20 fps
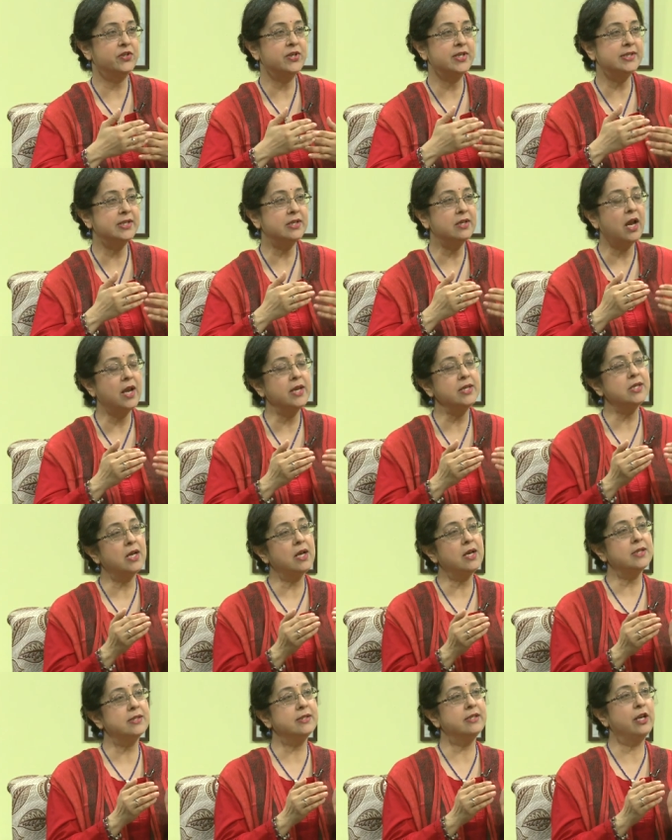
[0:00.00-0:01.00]
Does it kind
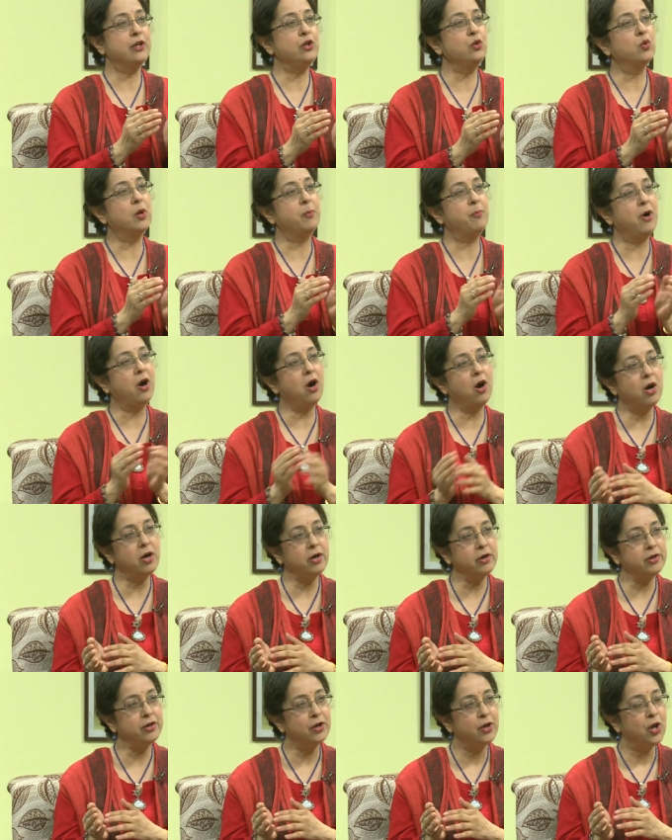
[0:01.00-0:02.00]
of set you
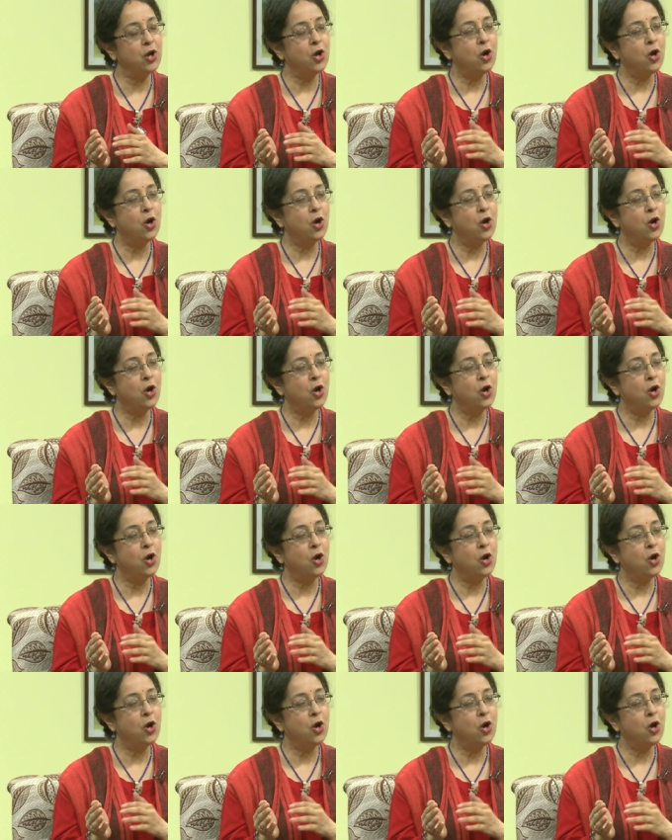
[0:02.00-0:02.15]
apart?